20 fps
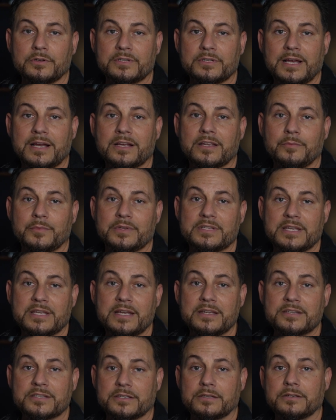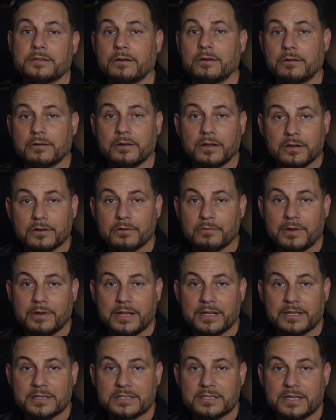documentation on
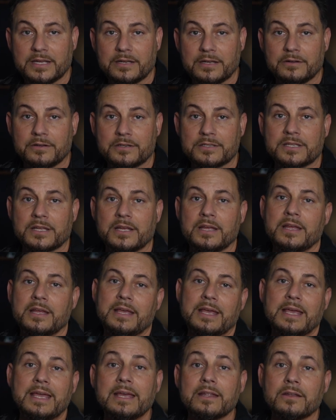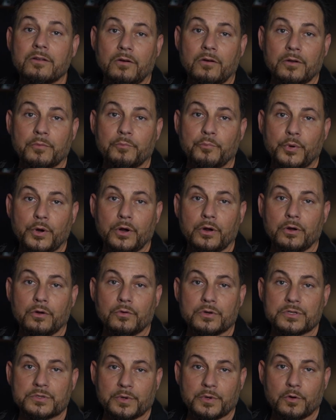underwriting standards and on
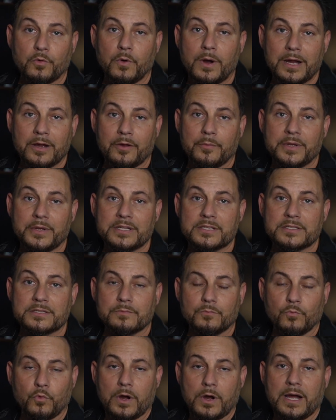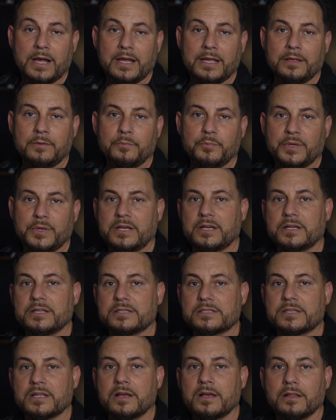borrowers' requirements. Why?
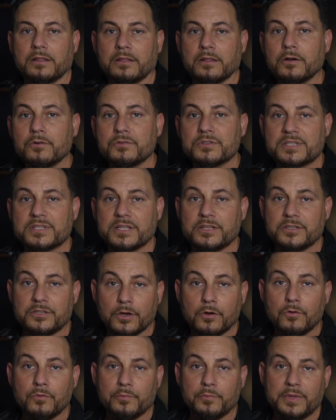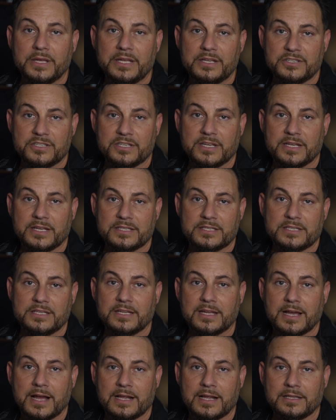Because loans that don't meet GSE
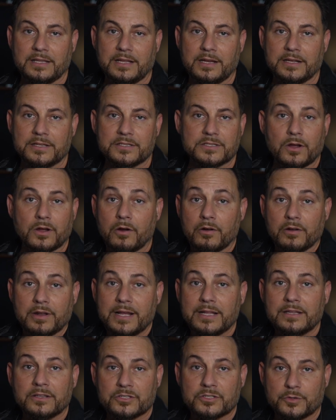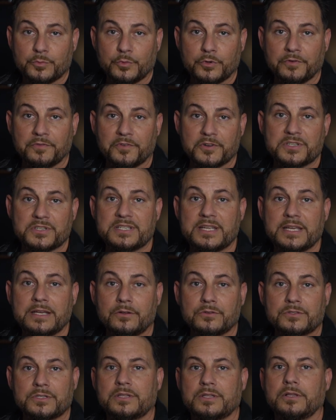guidelines aren't eligible for
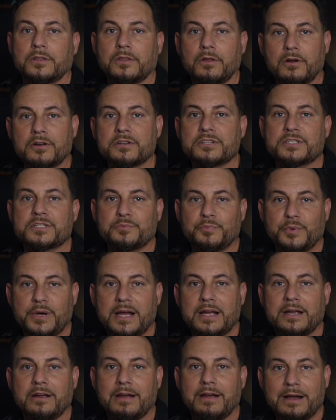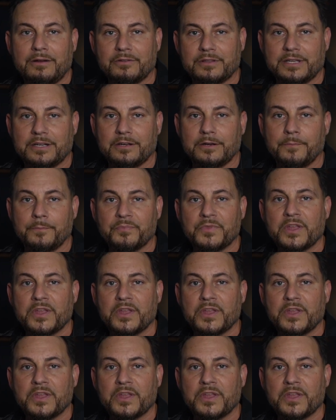sale to the largest buyer out there.